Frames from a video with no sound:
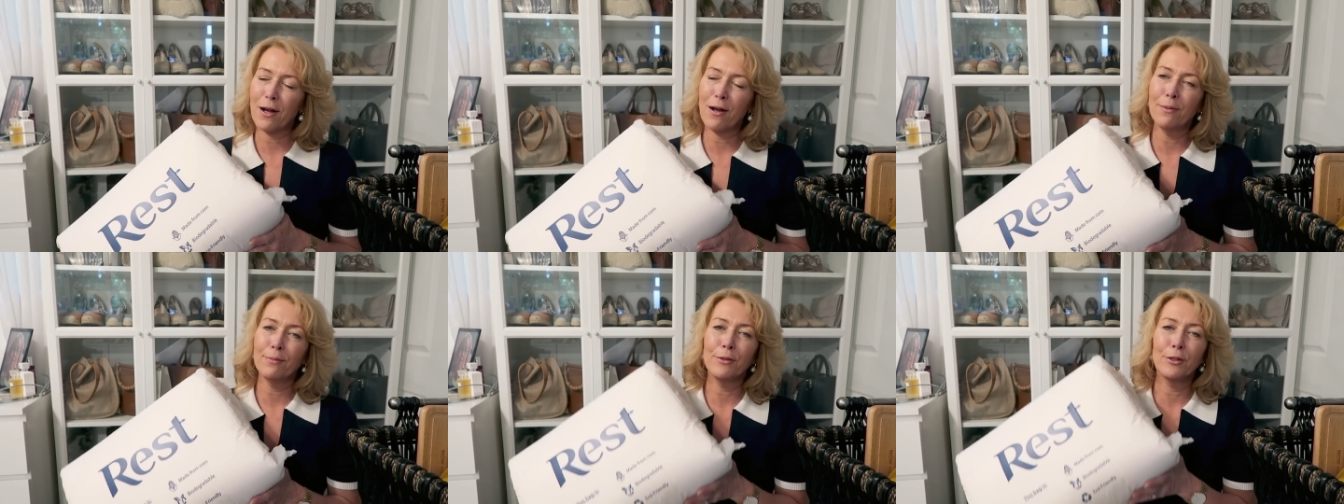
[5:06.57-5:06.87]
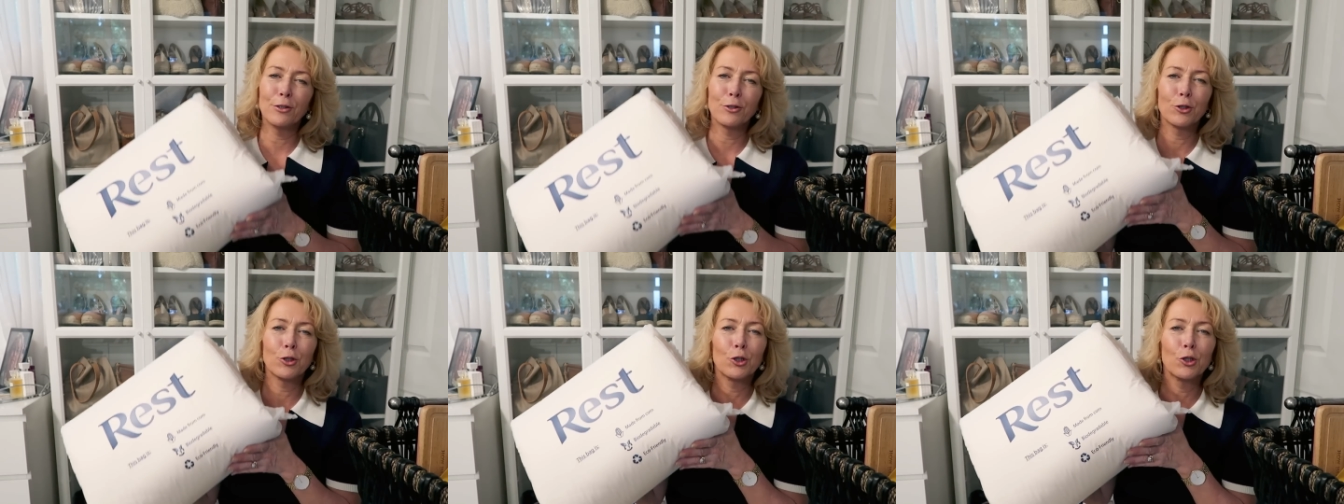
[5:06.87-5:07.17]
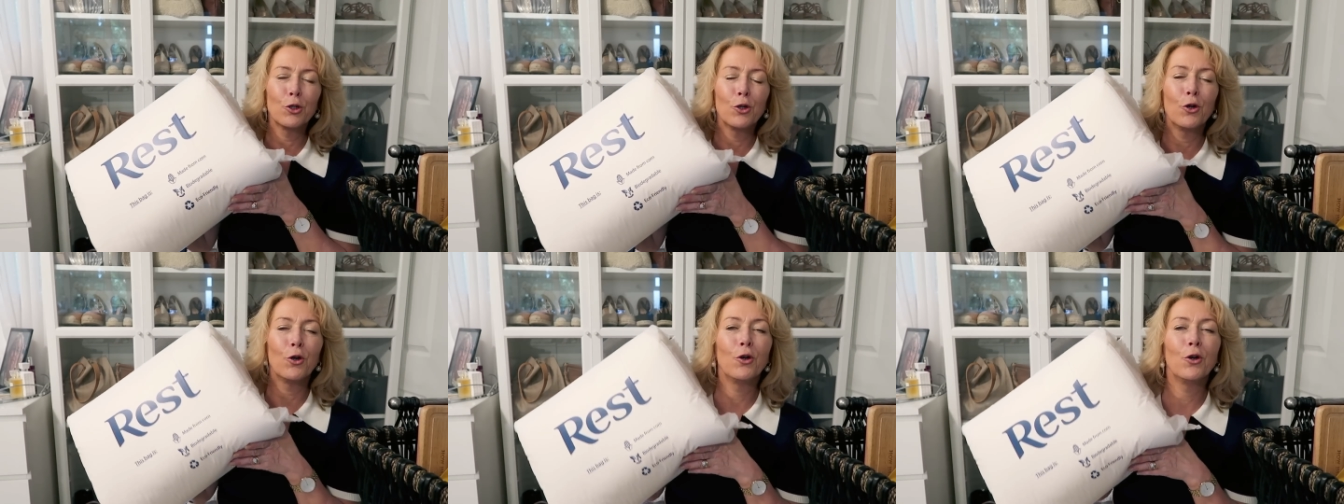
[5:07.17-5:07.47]
I'm not
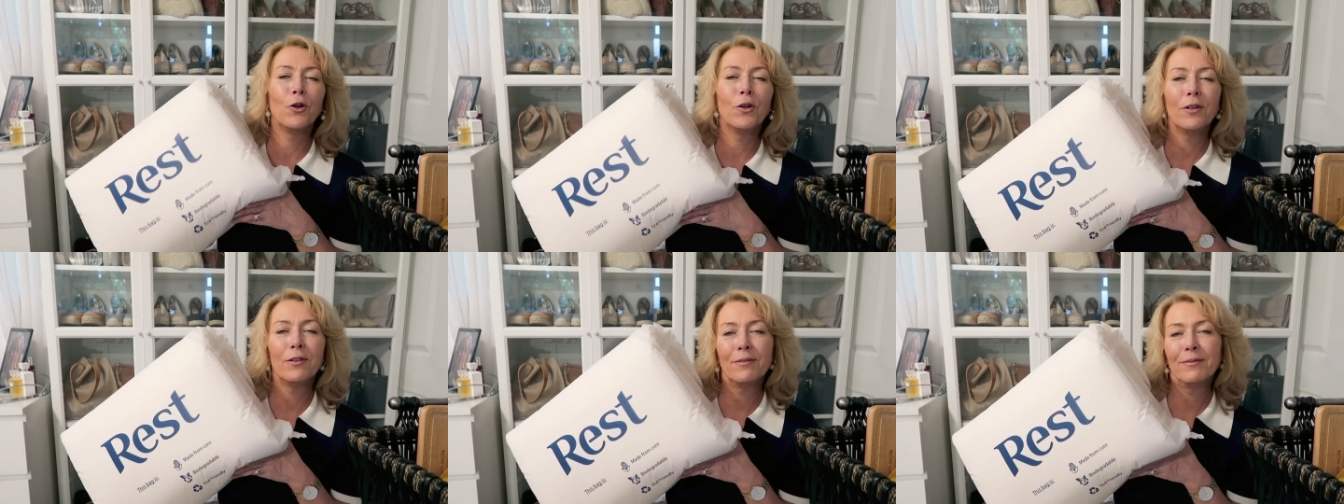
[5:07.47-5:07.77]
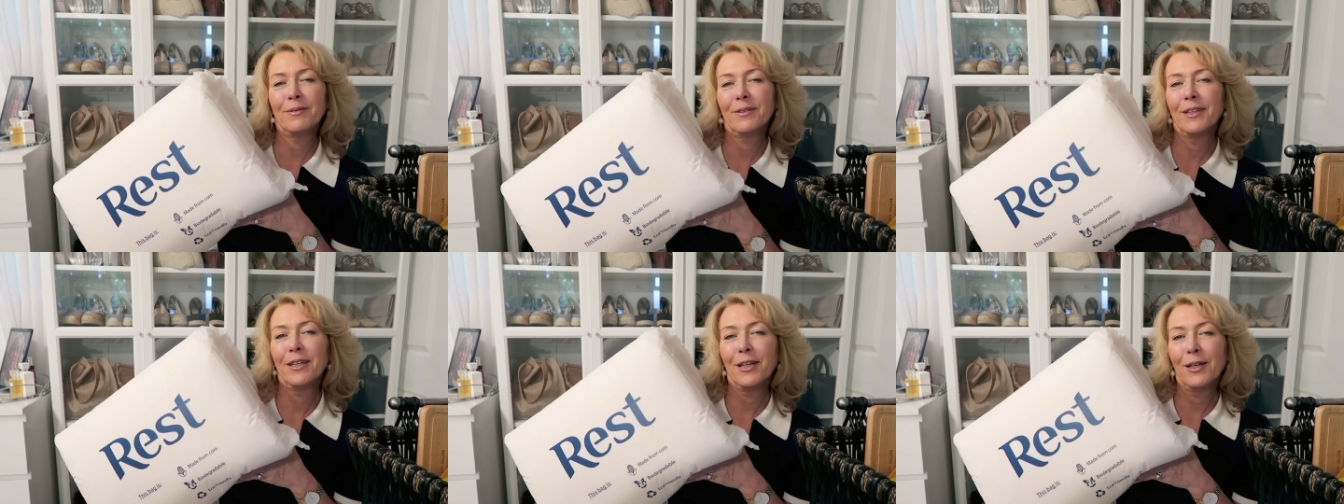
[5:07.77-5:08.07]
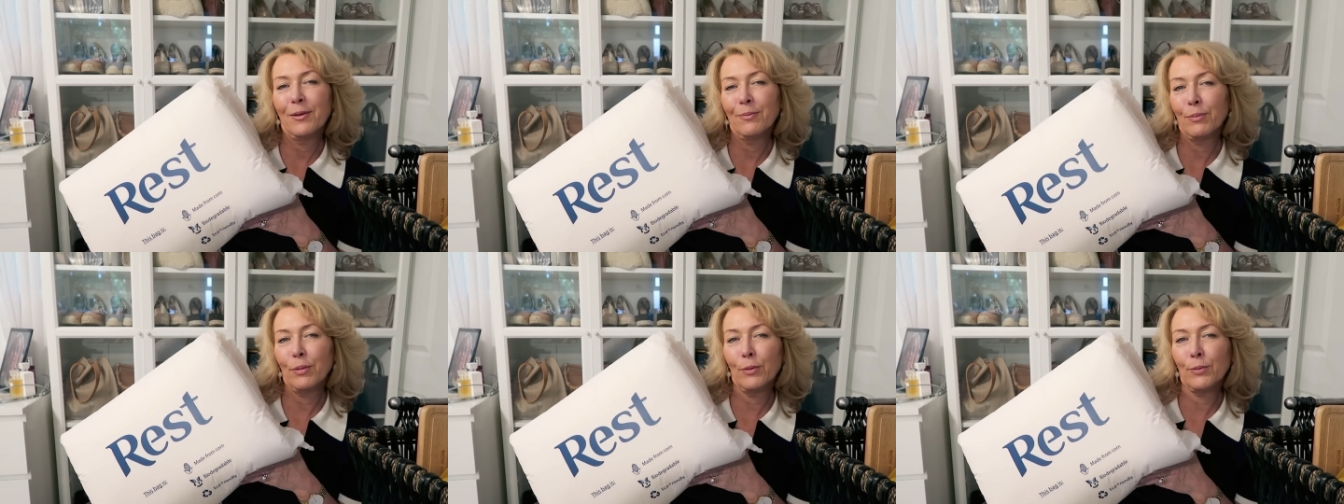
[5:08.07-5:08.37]
sure,
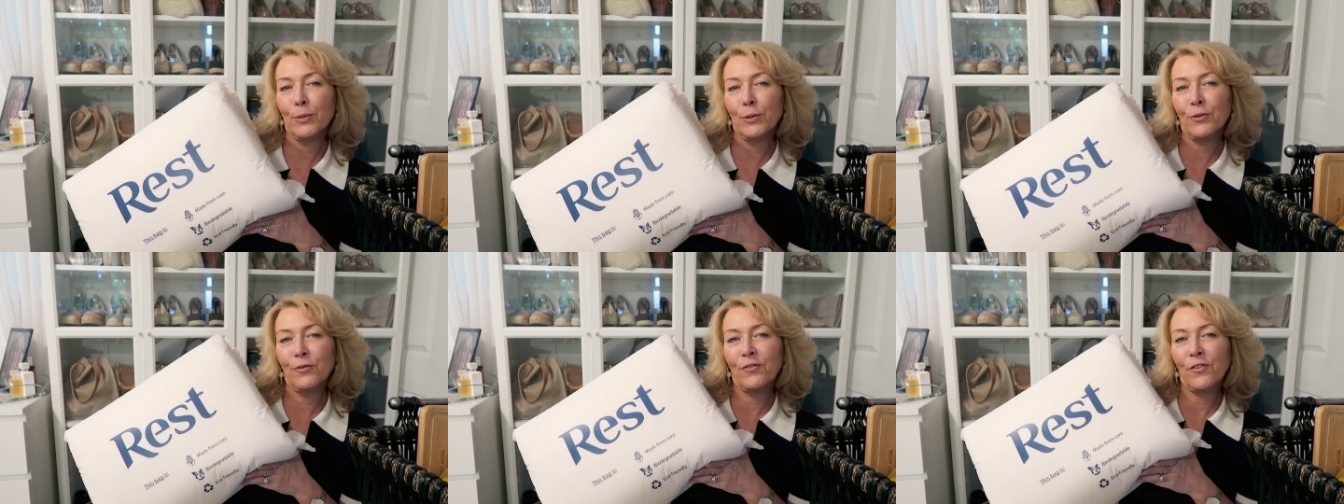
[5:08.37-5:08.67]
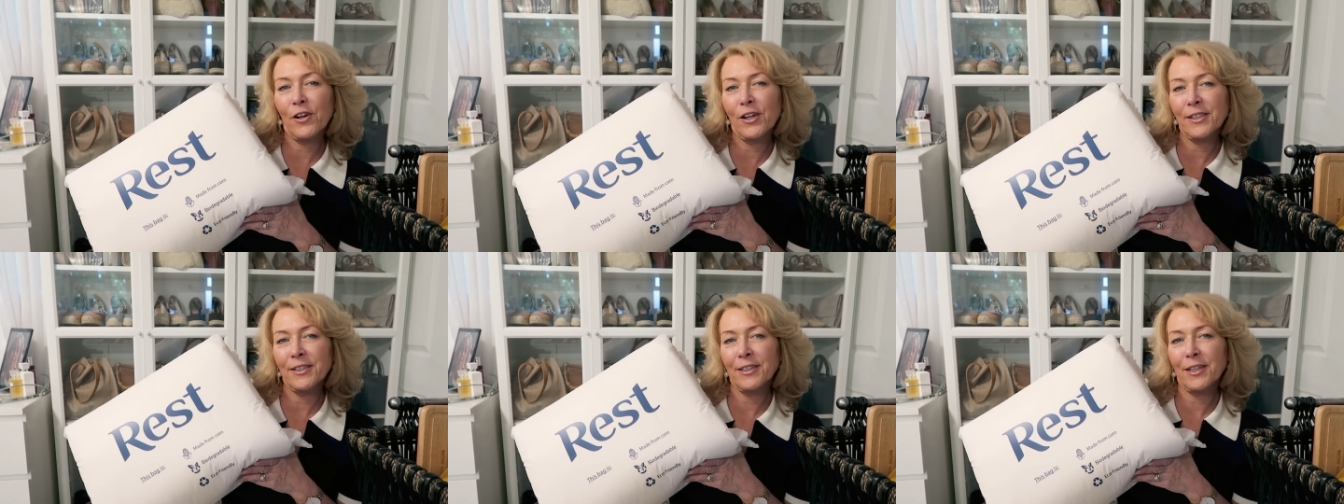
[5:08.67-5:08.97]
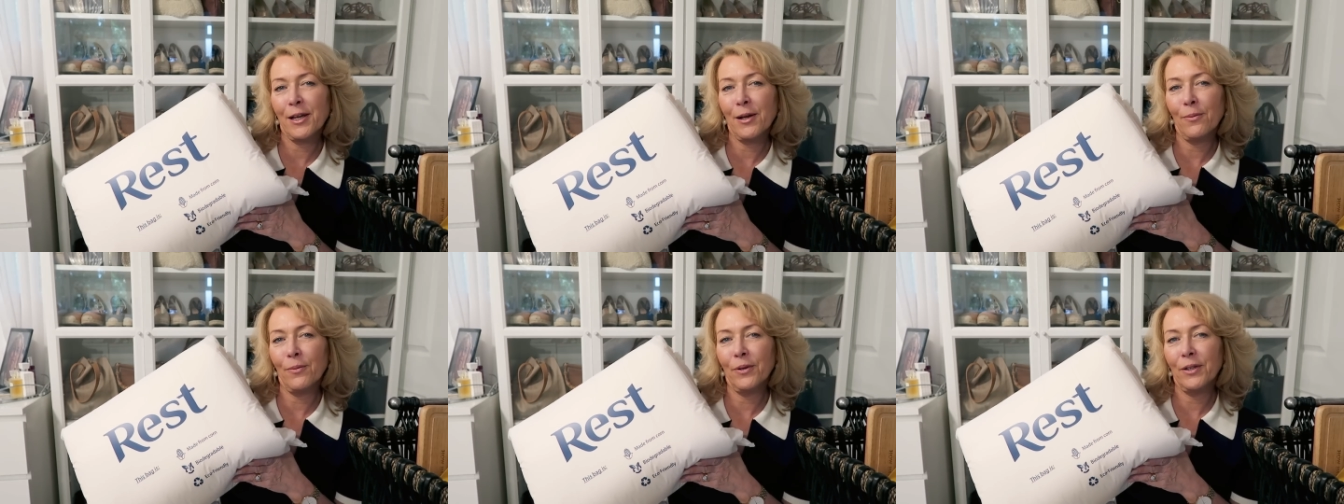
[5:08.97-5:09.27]
but we'll find
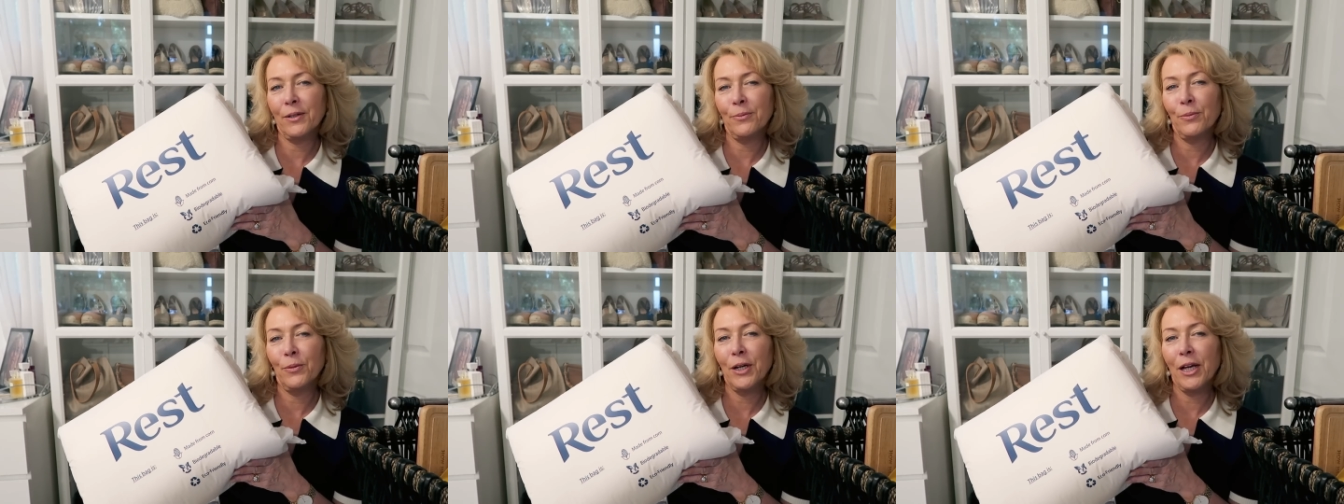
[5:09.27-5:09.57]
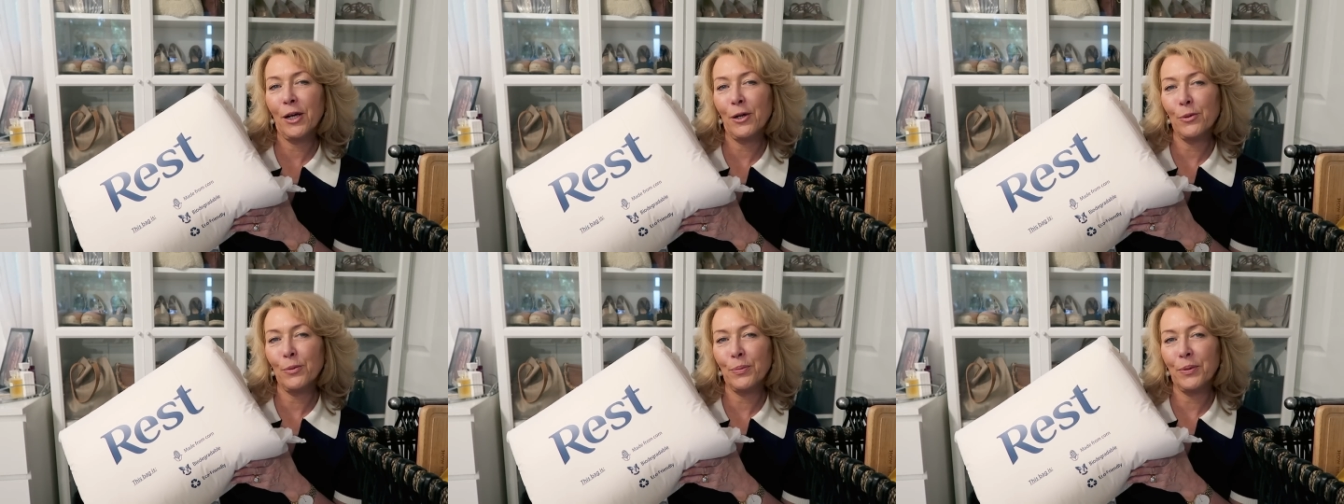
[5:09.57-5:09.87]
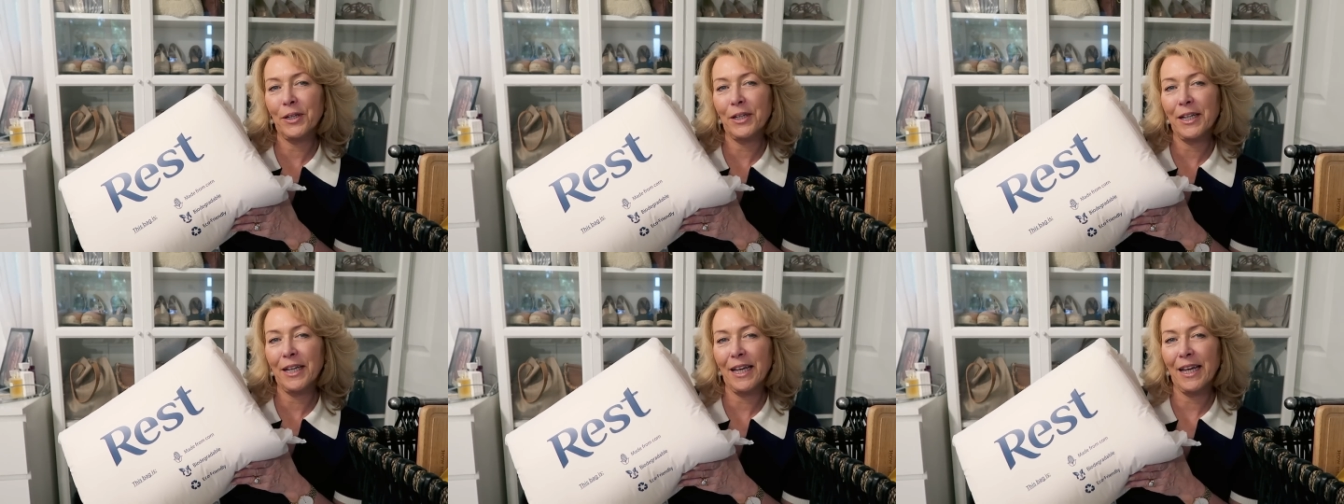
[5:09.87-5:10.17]
out when we
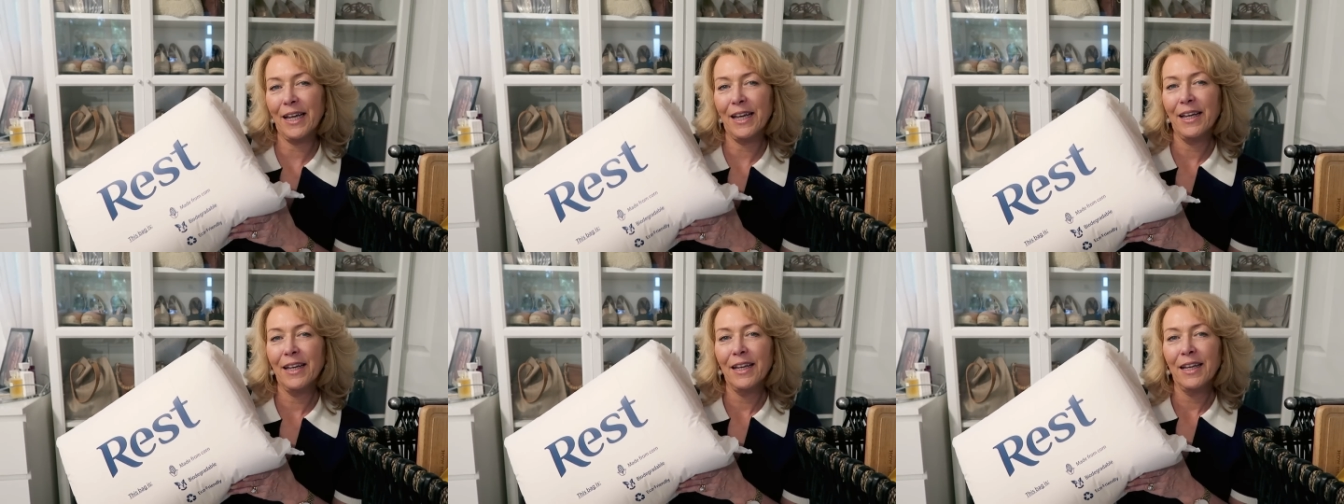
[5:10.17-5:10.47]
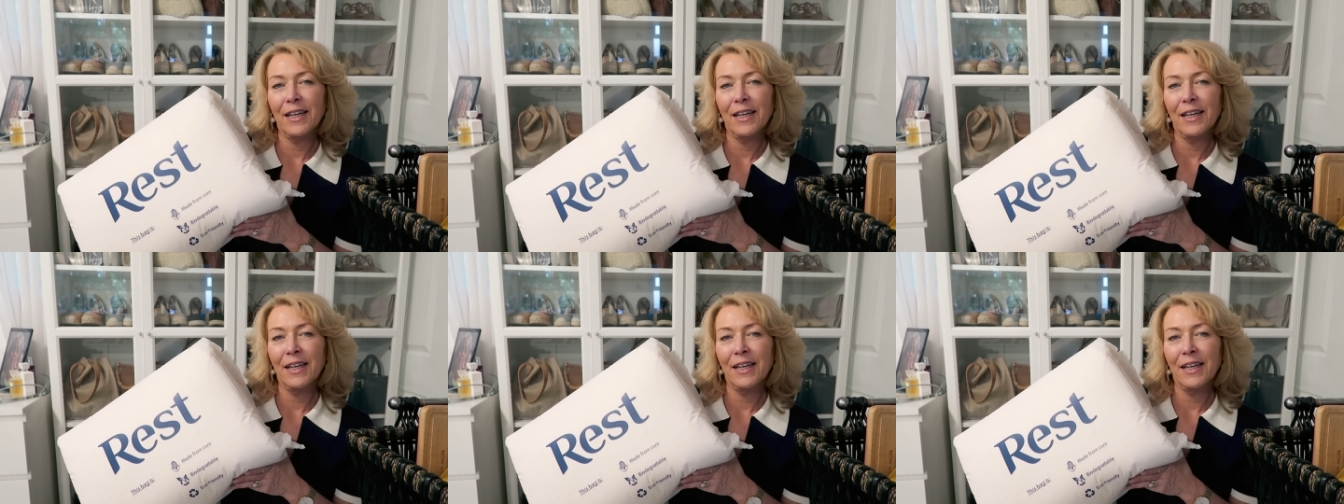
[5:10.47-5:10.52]
open it.